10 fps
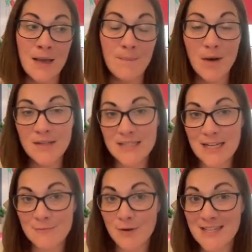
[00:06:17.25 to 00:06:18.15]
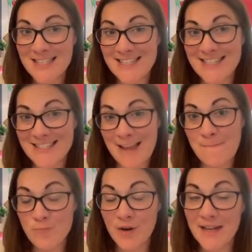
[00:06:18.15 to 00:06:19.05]
Martinez priced at the same
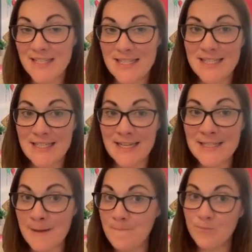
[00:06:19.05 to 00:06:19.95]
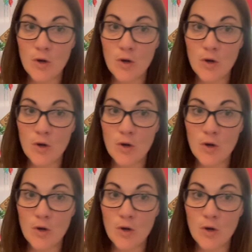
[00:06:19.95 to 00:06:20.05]
price this season,